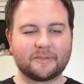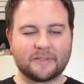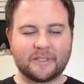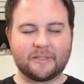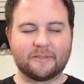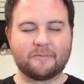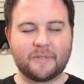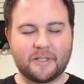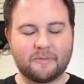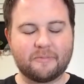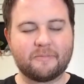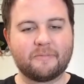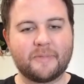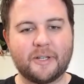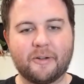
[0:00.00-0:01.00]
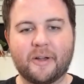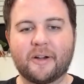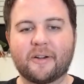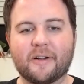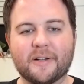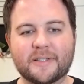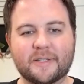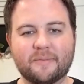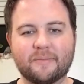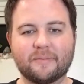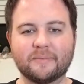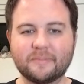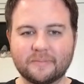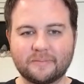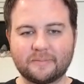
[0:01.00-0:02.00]
and we you know Erik
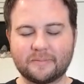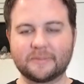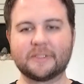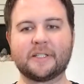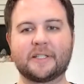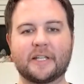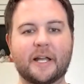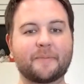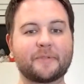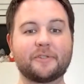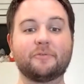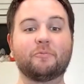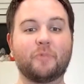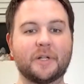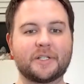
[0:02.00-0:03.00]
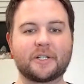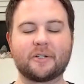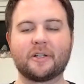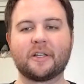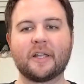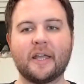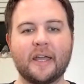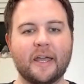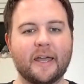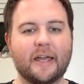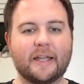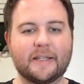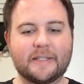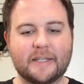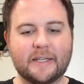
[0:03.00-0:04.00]
Karlsson is an absolute wizard
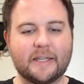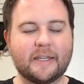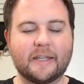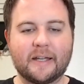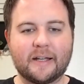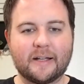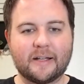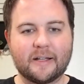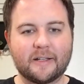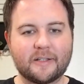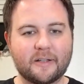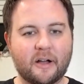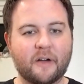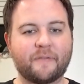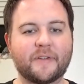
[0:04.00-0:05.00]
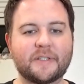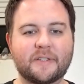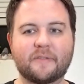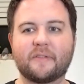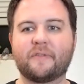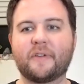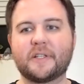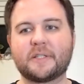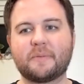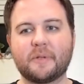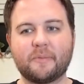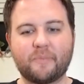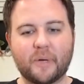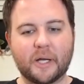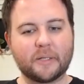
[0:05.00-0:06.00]
as a uh, offensive
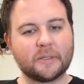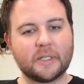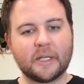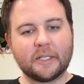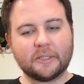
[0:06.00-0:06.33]
defenseman, but